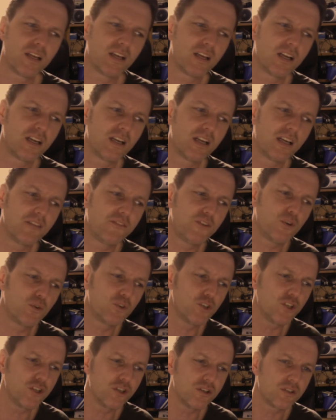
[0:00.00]
if you're
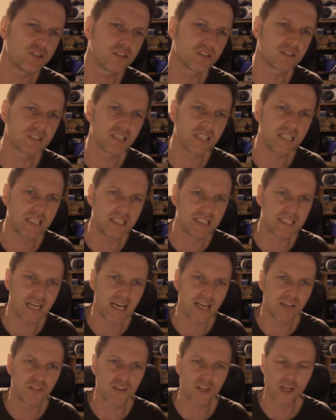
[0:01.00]
new to Steely
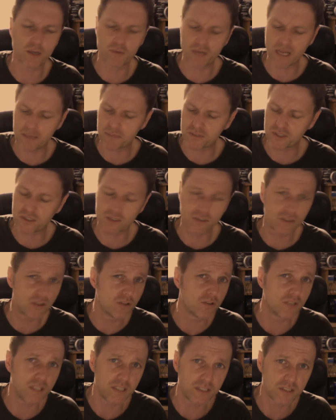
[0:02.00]
Dan, then I would
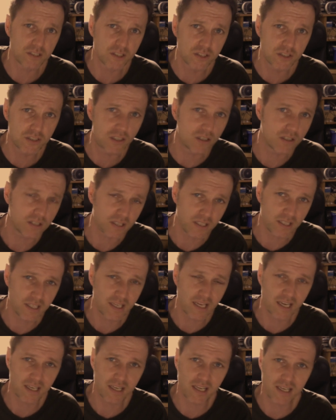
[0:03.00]
absolutely certainly
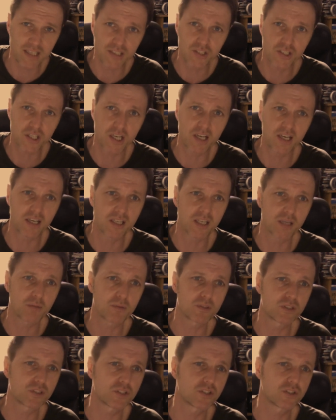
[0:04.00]
get Asia, and I
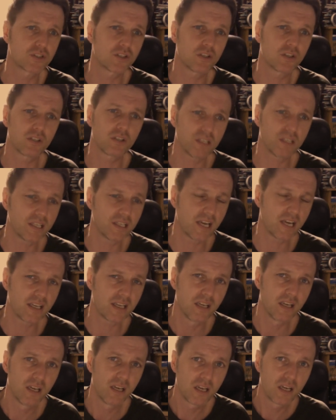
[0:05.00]
would certainly get
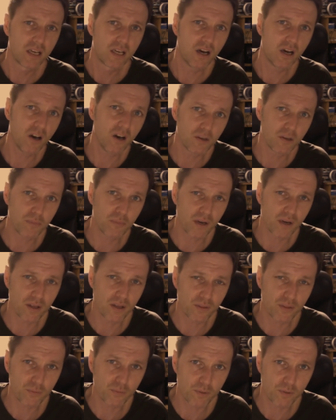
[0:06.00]
Can't Buy a
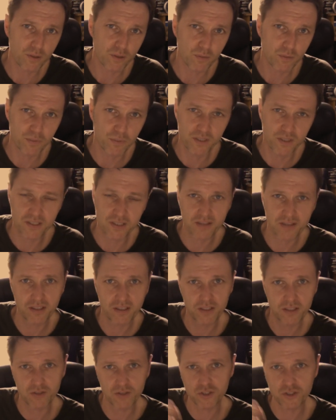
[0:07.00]
Thrill, because I
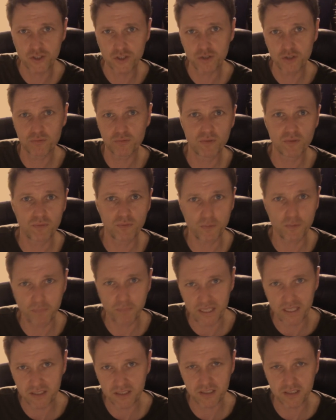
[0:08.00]
think those are the
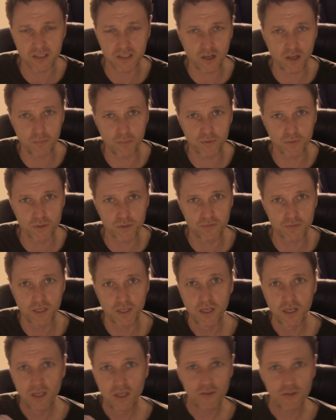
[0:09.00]
best examples of
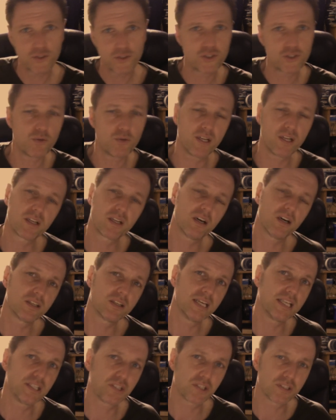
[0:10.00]
the two
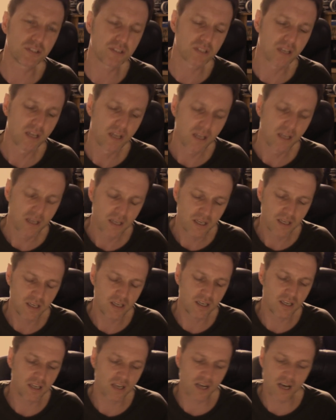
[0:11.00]
incarnations.
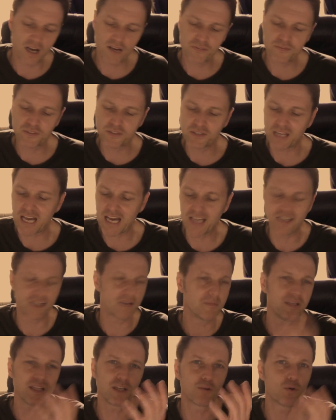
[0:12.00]
After that, I
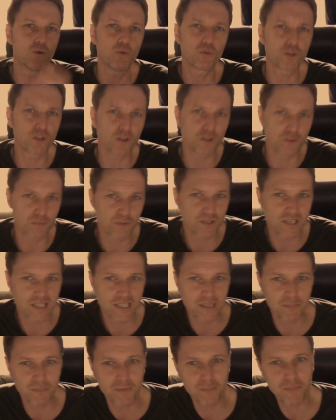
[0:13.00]
mean, they're all good
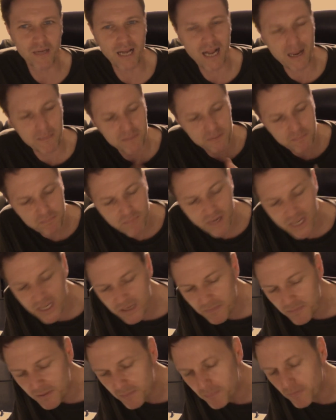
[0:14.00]
really, but perhaps
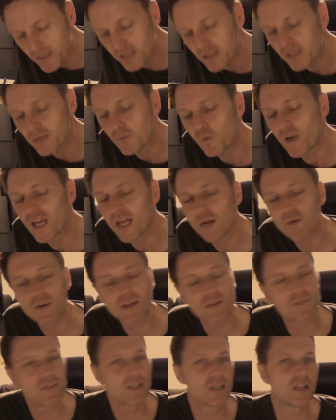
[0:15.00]
maybe be wary
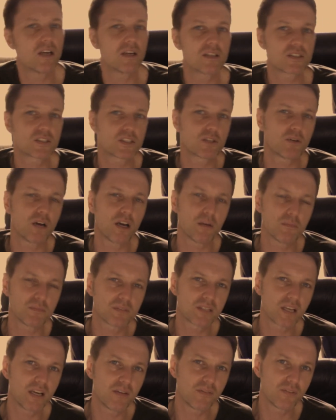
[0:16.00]
of the last two
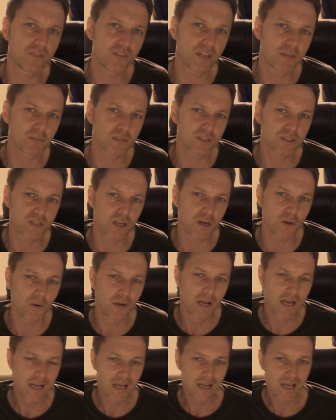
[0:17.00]
albums, Everything Must Go
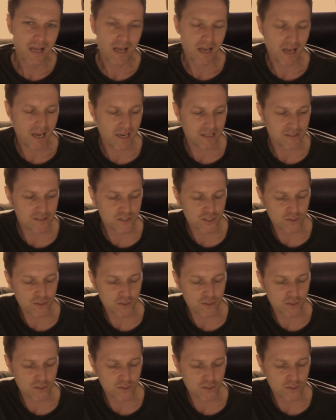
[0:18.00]
and Two